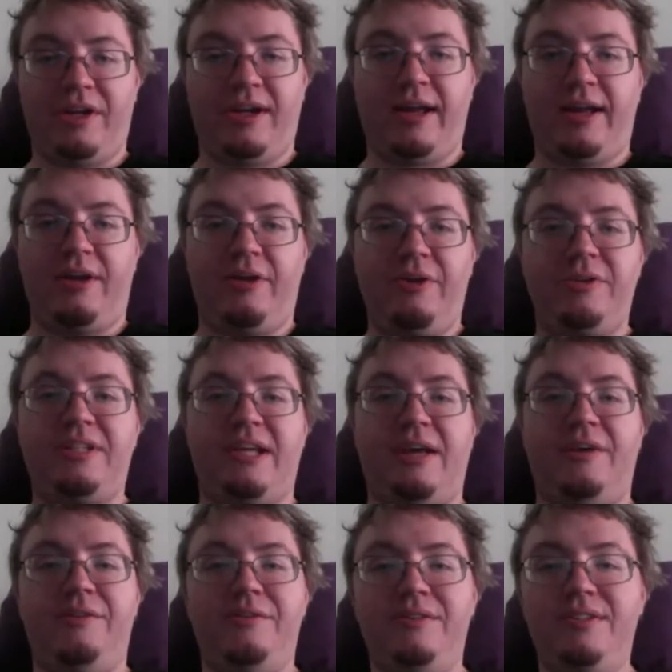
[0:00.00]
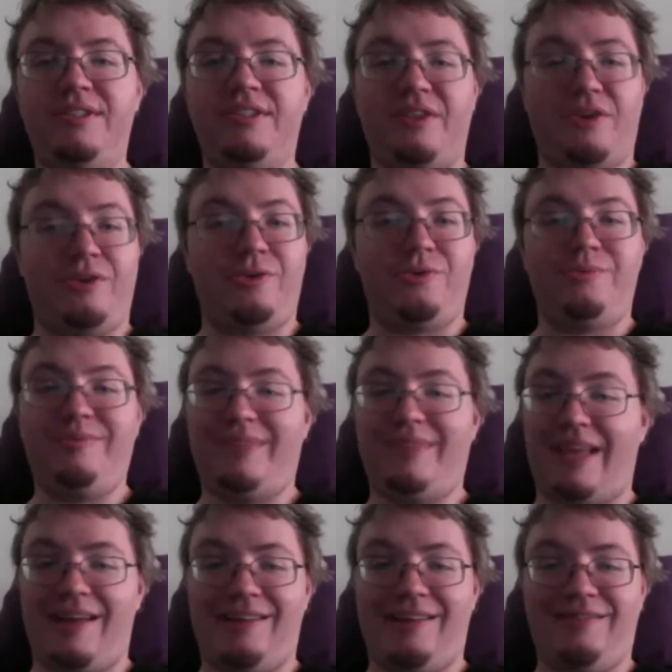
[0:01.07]
at a hotel, so
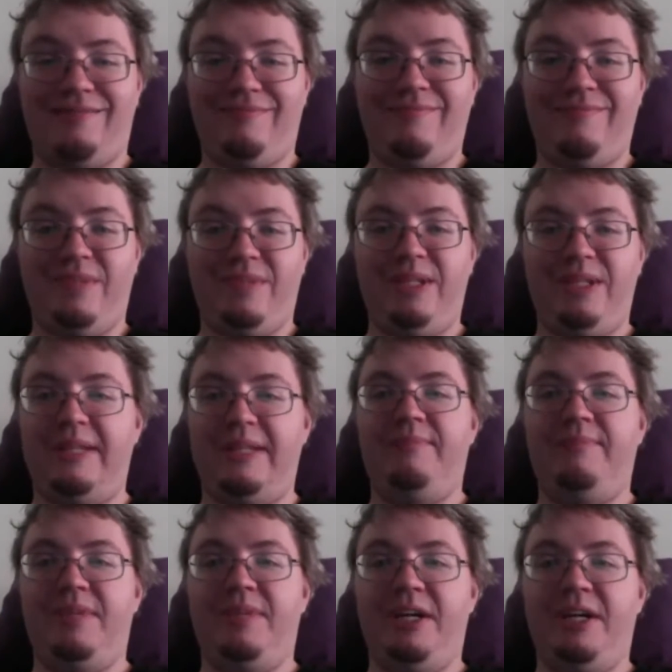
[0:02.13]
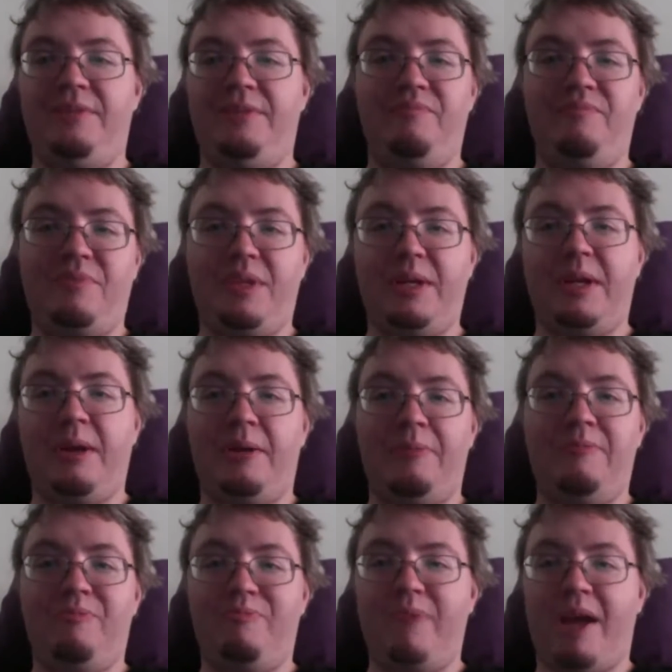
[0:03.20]
that um,
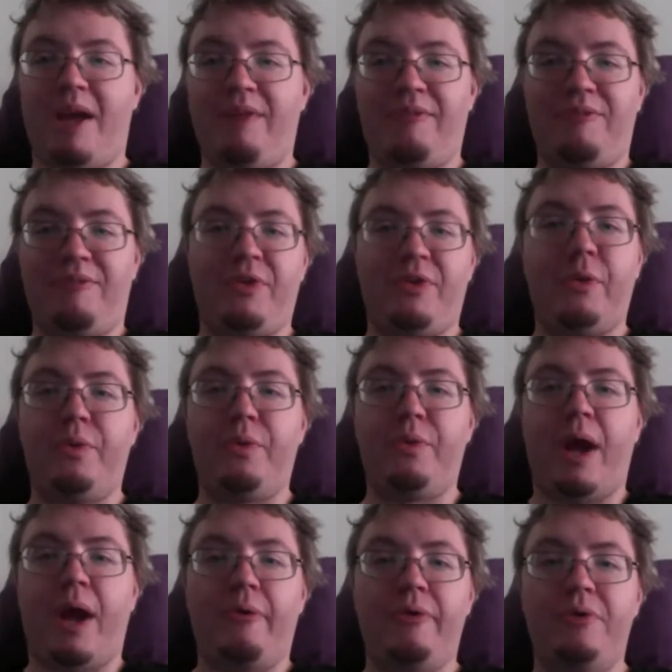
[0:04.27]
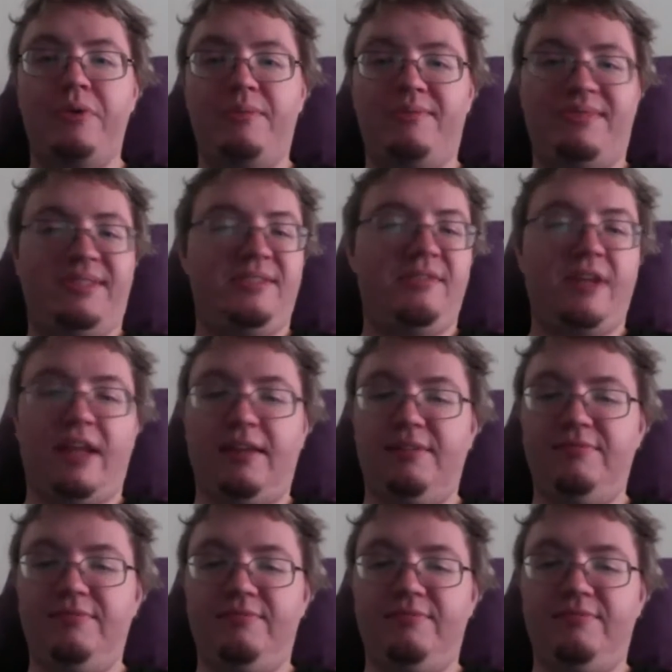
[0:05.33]
I have a few hours at